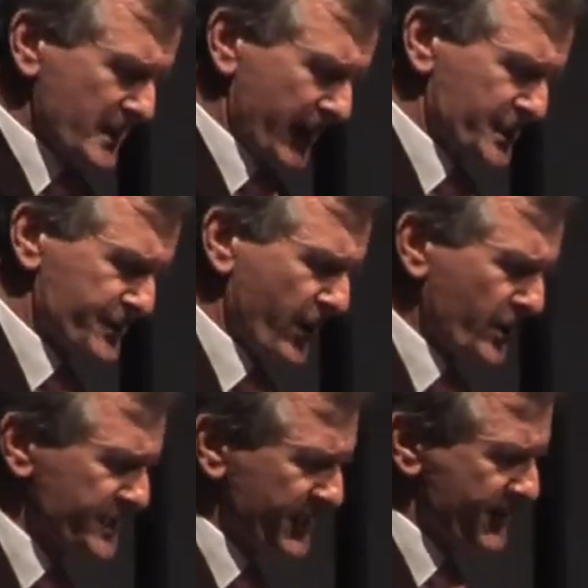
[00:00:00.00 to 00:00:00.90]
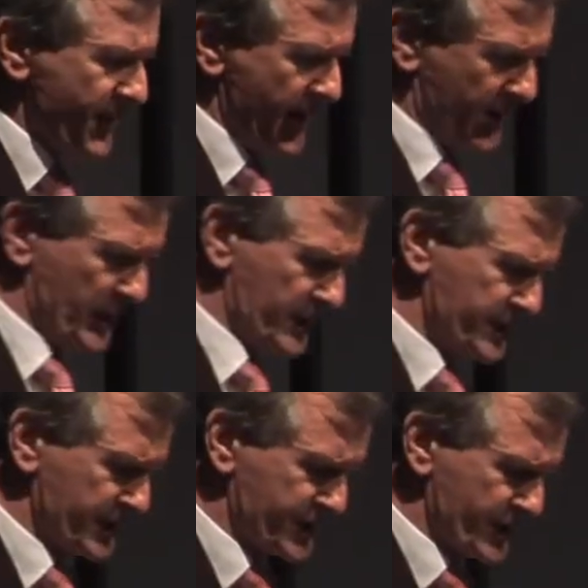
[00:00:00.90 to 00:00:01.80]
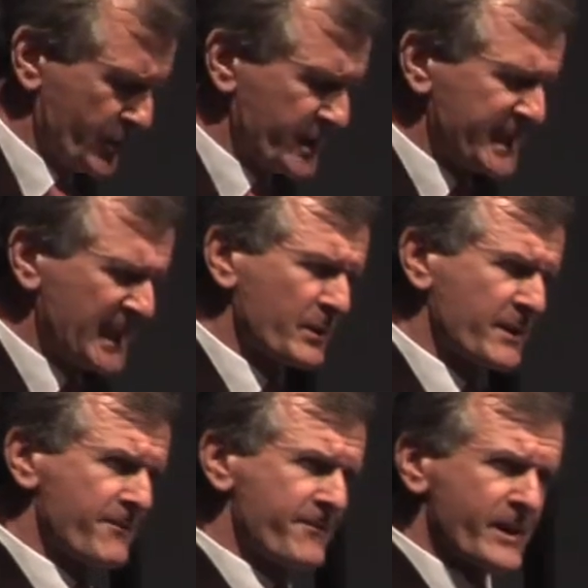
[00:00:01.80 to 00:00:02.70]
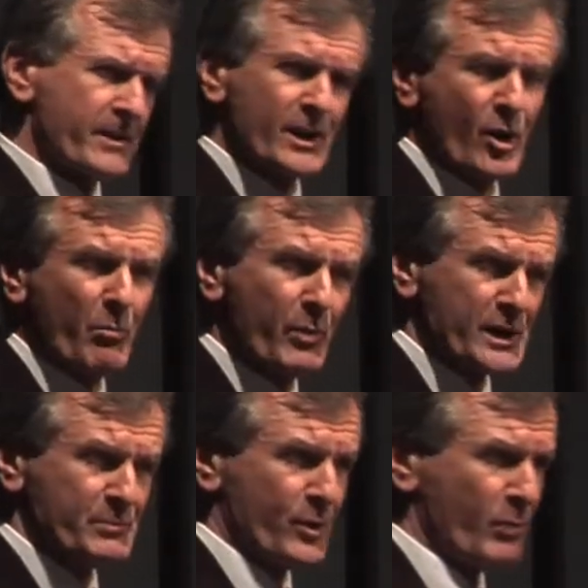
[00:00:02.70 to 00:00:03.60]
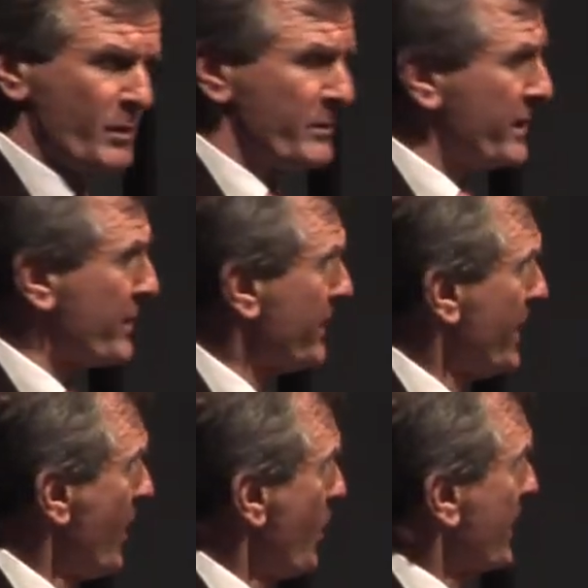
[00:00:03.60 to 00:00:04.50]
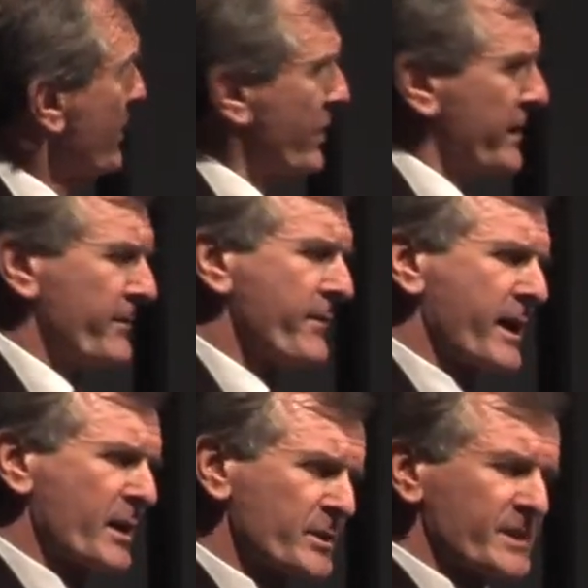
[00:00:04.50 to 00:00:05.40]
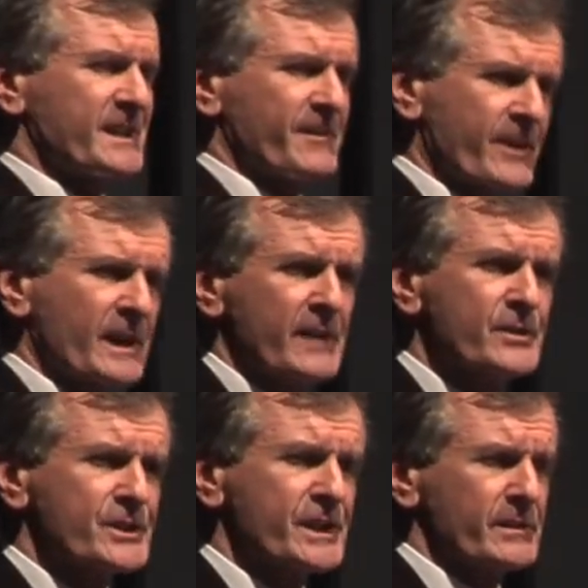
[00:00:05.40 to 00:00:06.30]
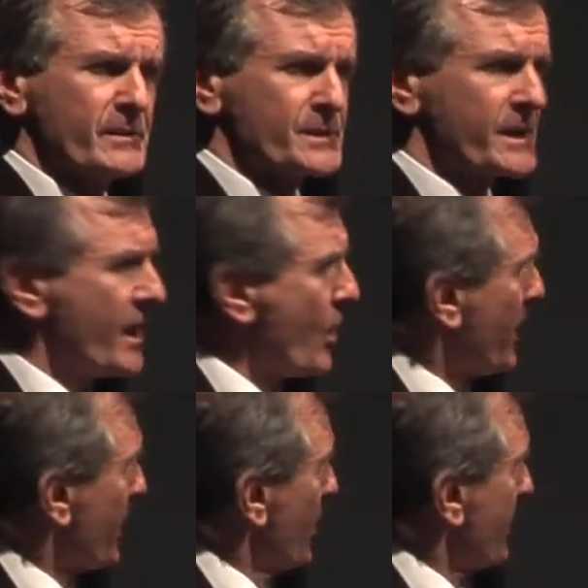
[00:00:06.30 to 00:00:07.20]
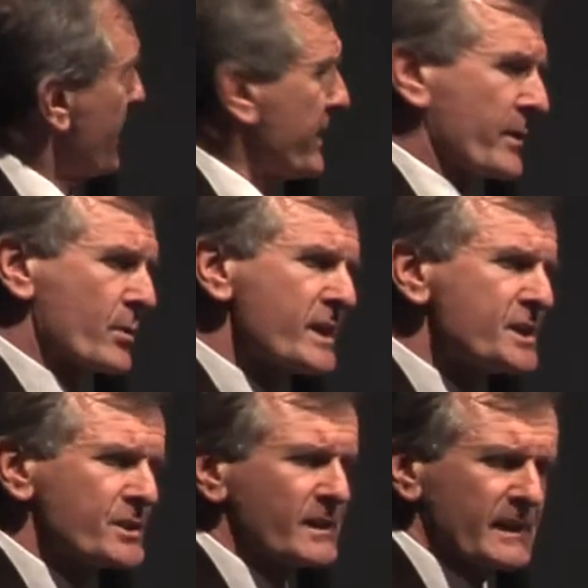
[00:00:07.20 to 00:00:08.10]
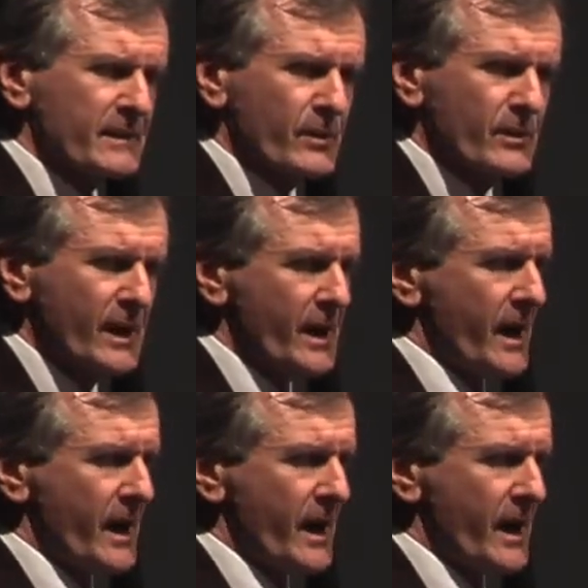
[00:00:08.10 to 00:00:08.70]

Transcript: And as far as the environment is concerned, we're dealing with a very complex problem here. We can look at environment on different length scales. We could look at it on a regional level.